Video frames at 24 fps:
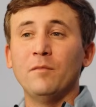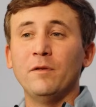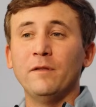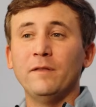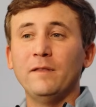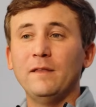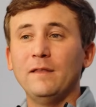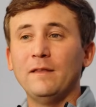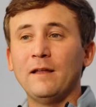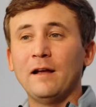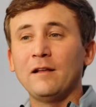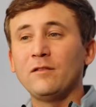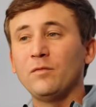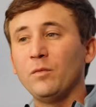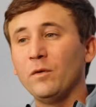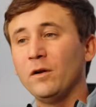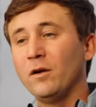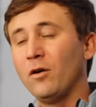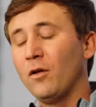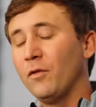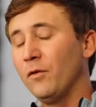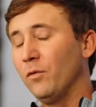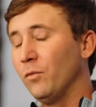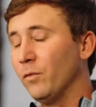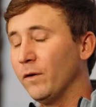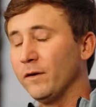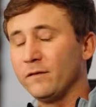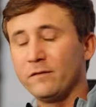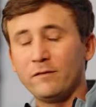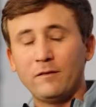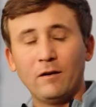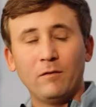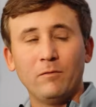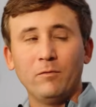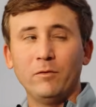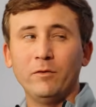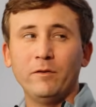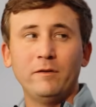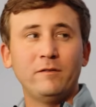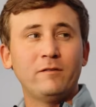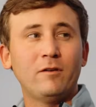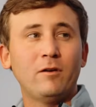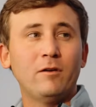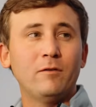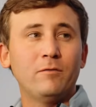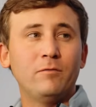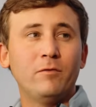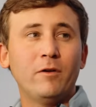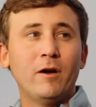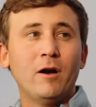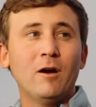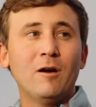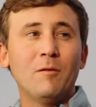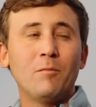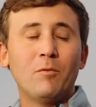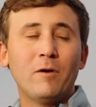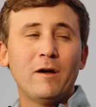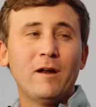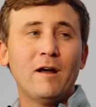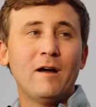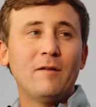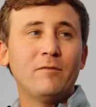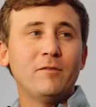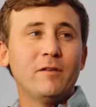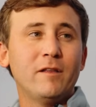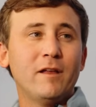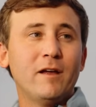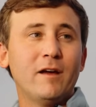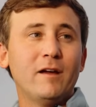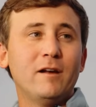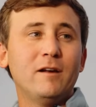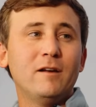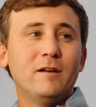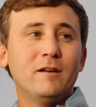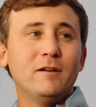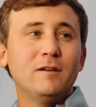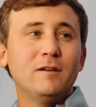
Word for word: But that's when all the wrist stuff really started to flare up right after that.